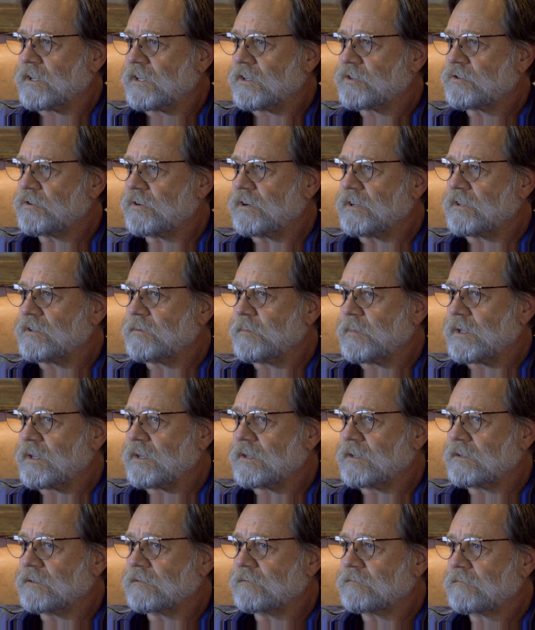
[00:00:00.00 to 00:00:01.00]
intrigued me
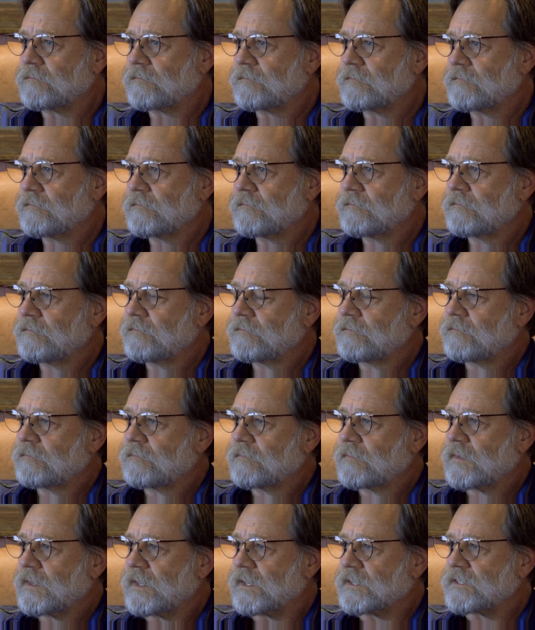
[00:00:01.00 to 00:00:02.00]
and
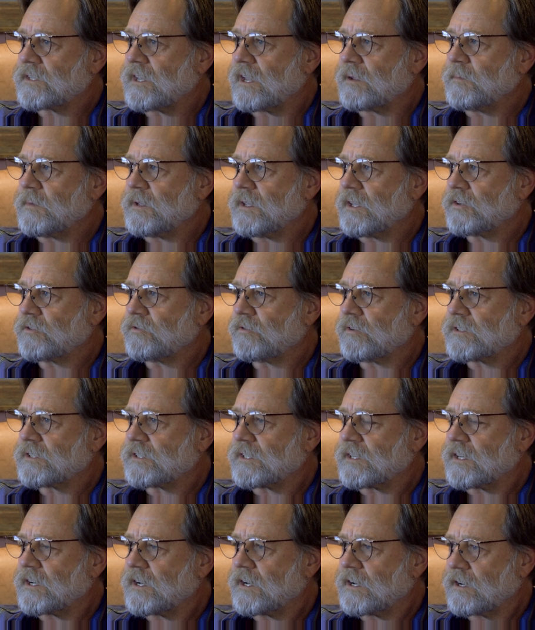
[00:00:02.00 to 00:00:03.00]
has kept me
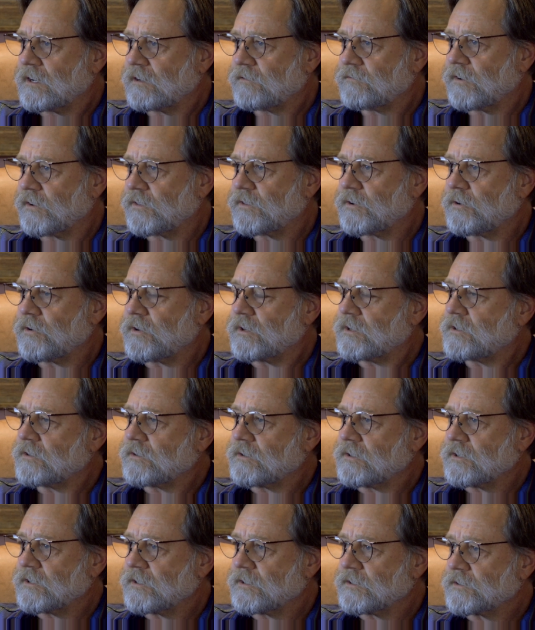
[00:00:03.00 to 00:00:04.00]
interested in it for 32
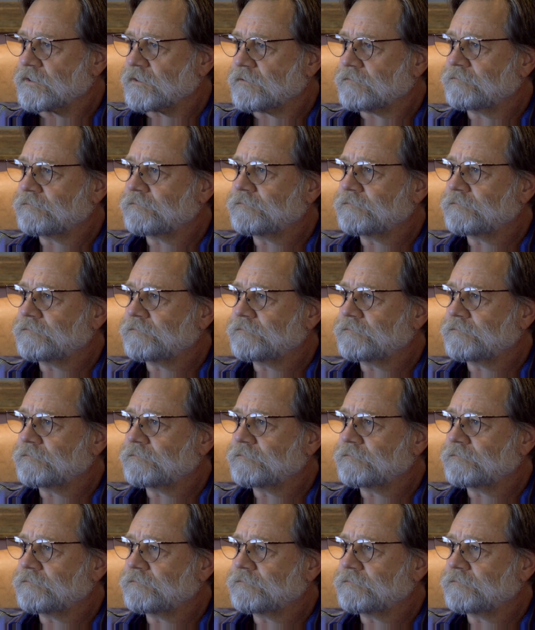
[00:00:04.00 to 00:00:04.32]
years.